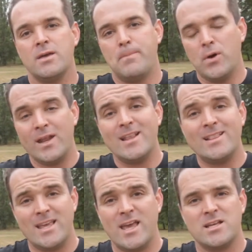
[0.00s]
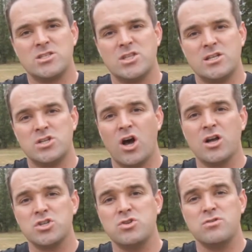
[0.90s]
putting things that
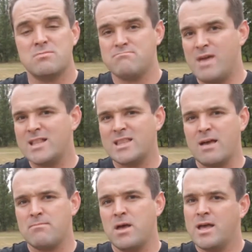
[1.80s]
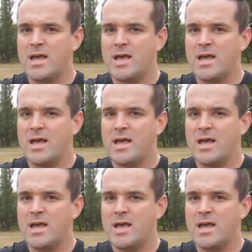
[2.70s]
dogs do that make them